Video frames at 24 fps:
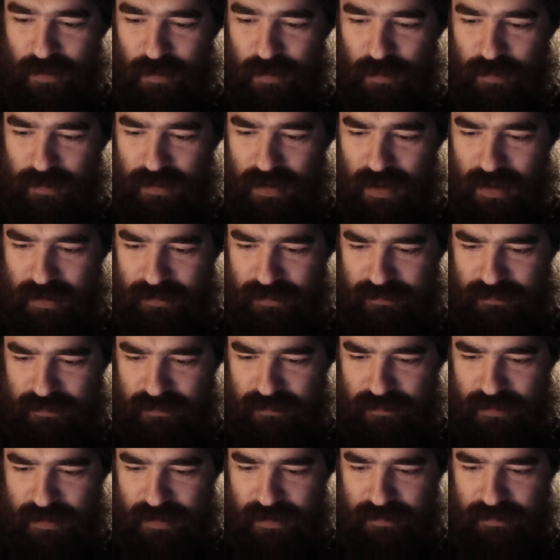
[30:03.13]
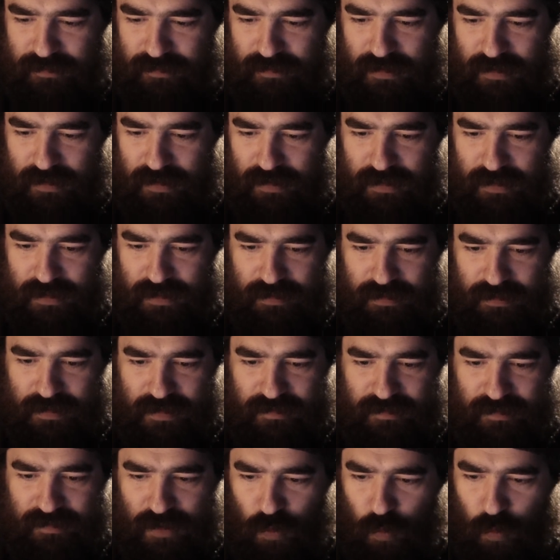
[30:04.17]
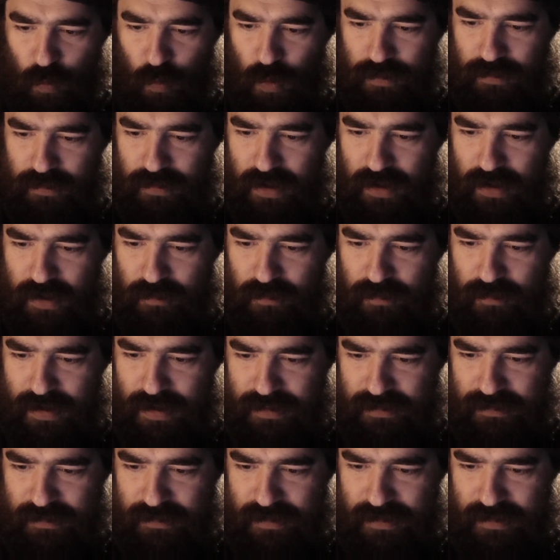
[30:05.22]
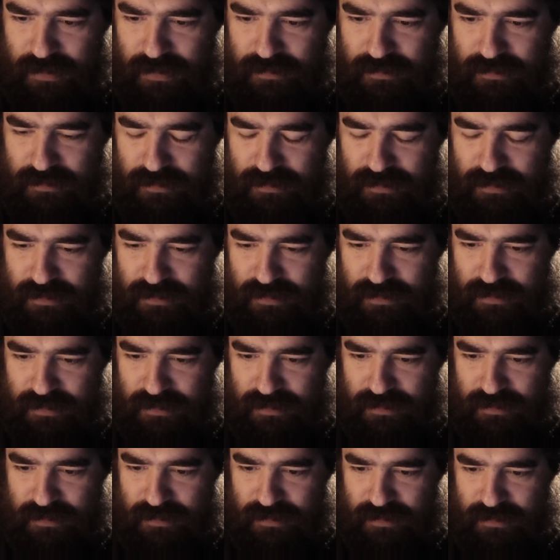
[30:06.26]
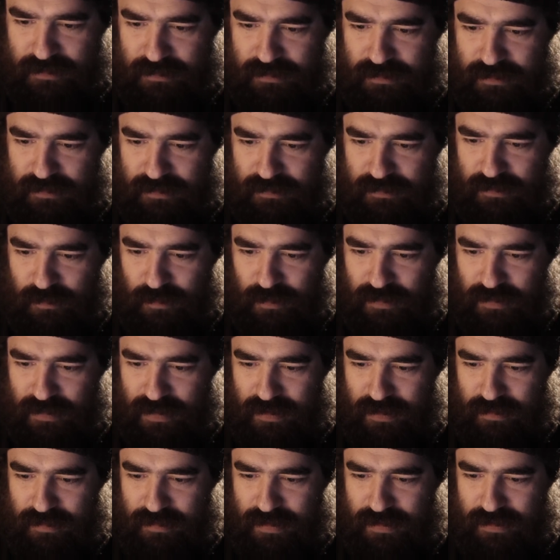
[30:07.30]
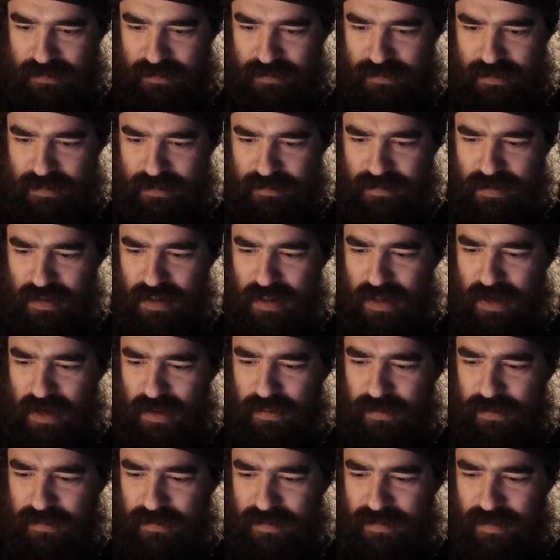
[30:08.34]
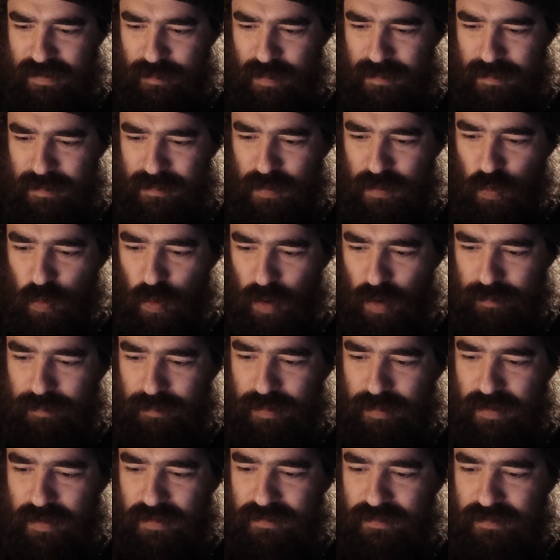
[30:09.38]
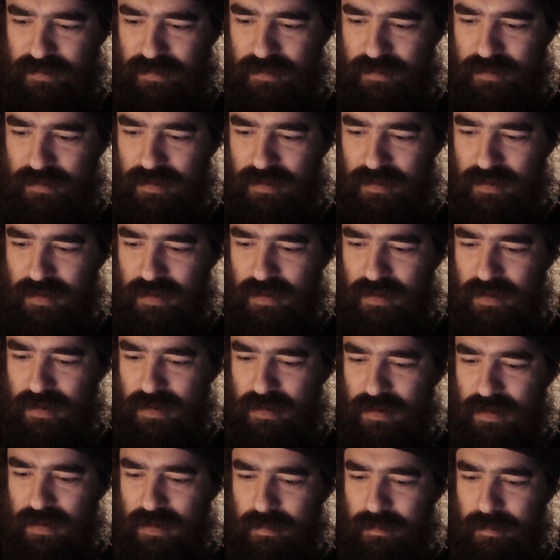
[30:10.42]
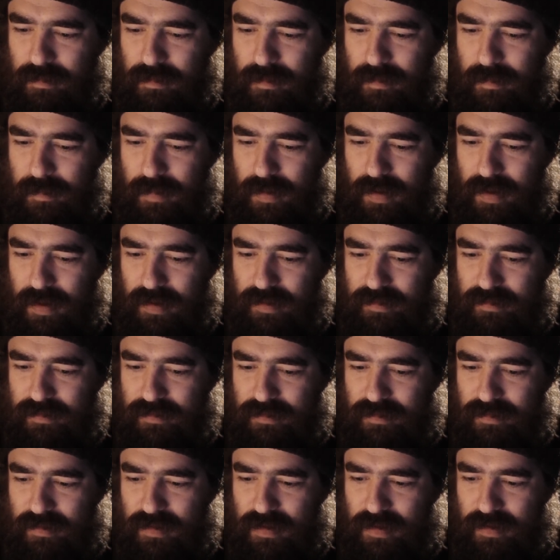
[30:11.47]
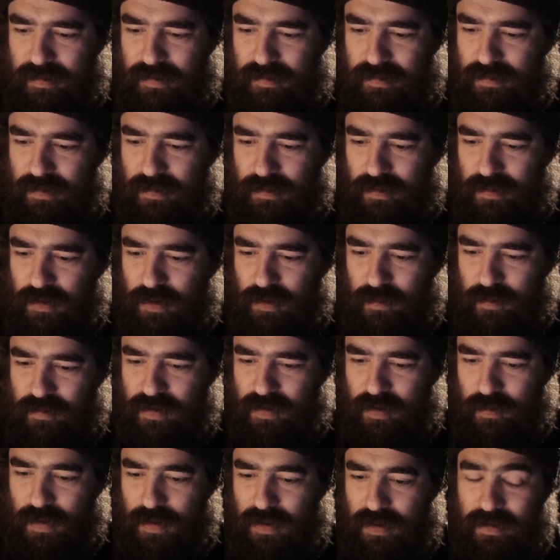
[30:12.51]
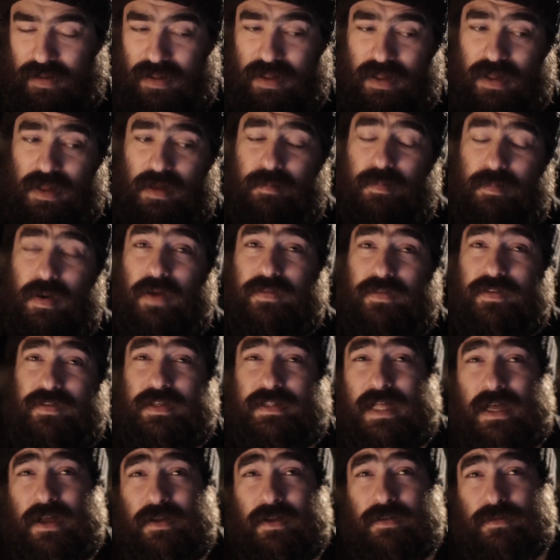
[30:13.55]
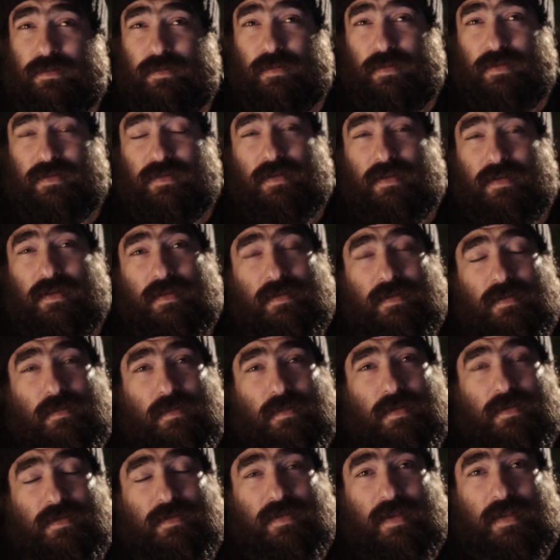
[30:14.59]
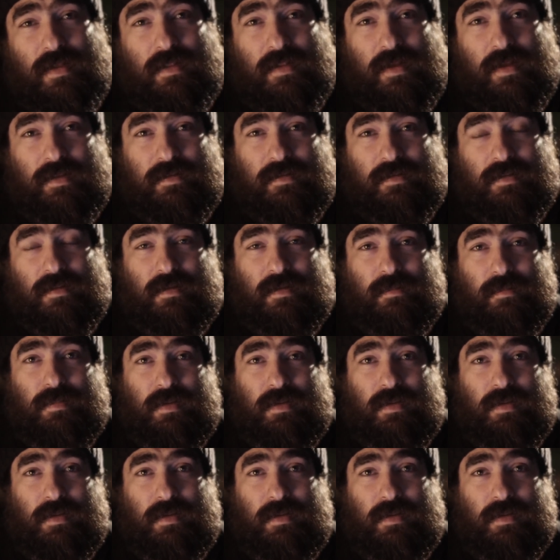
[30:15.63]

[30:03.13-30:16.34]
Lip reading: the answer is there's no one that I recognize. There's no one that I recognize. I think there might be one person, but I don't know him very well. Passing Clouds was a nightclub